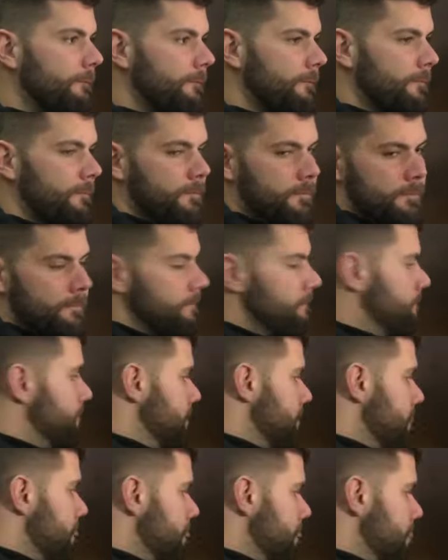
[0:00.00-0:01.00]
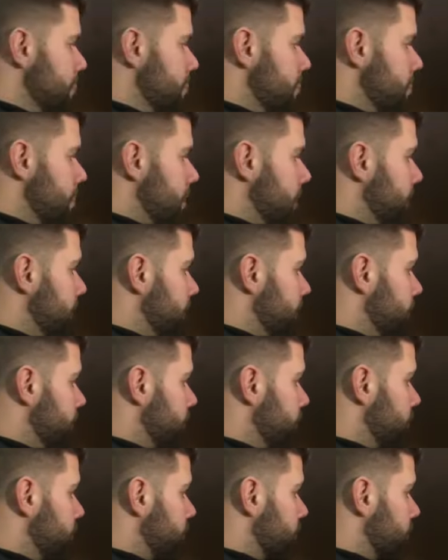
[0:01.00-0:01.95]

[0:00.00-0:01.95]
How was the day after been?